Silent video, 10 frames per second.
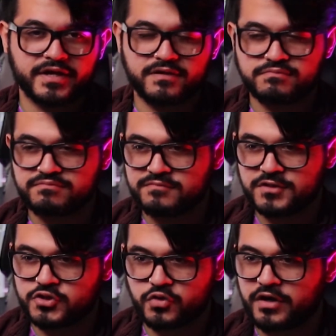like a
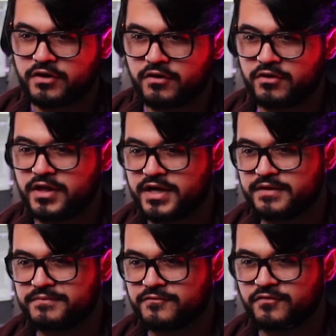drunk girl at
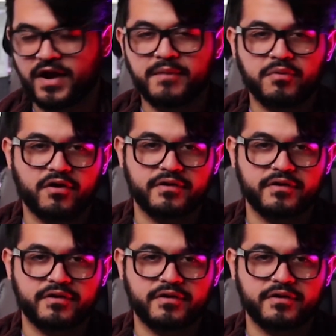a frat